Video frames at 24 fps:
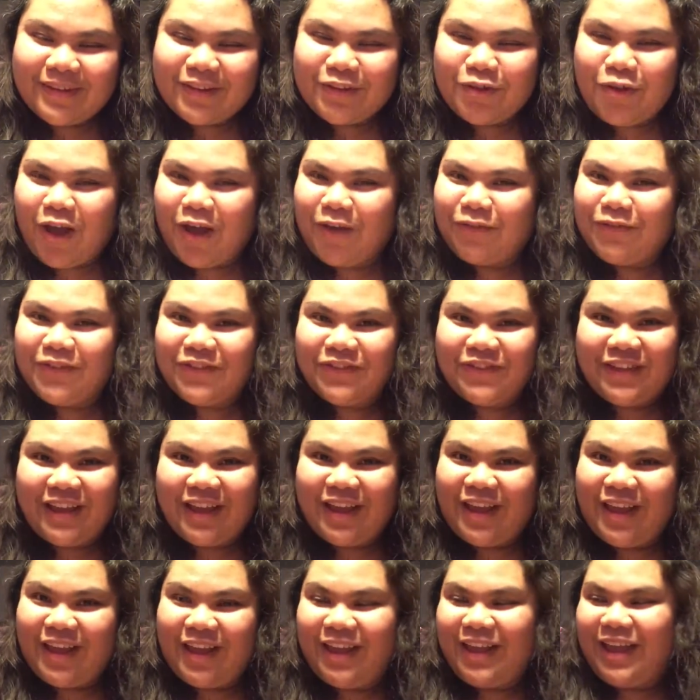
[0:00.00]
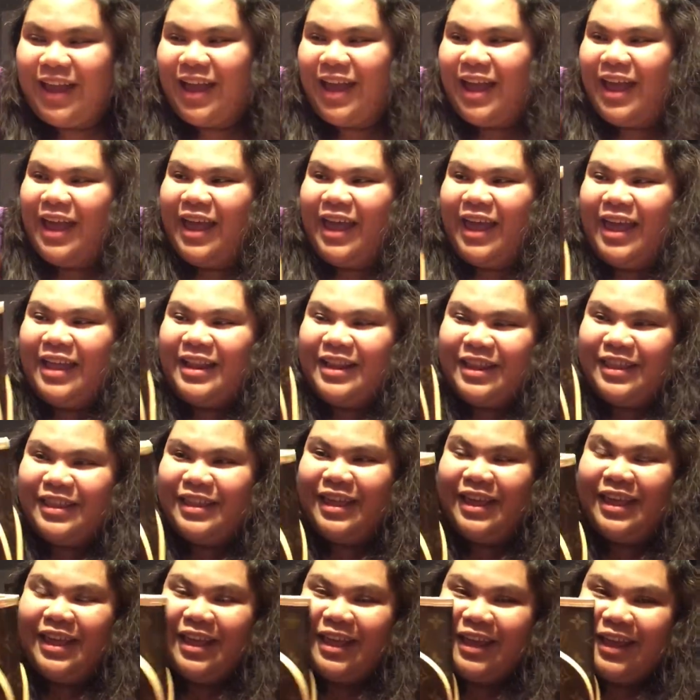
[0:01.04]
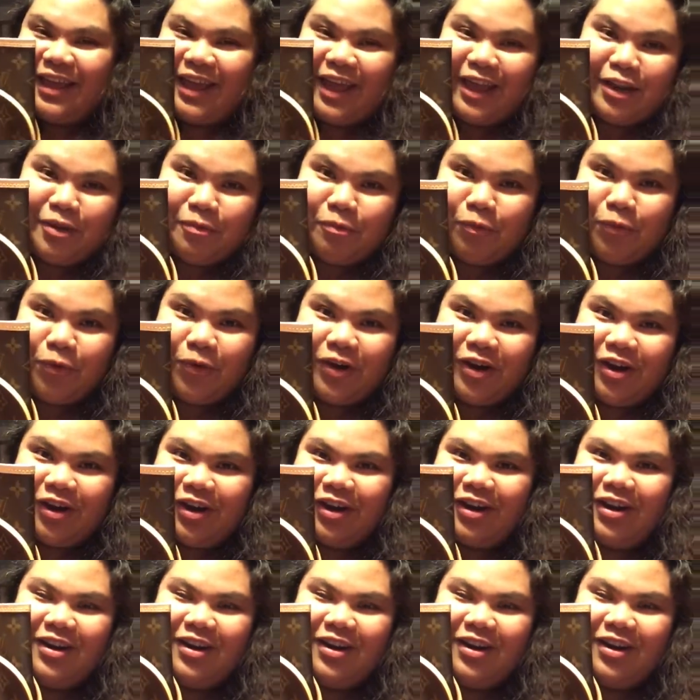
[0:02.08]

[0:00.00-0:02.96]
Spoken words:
Do I have to say anything anymore?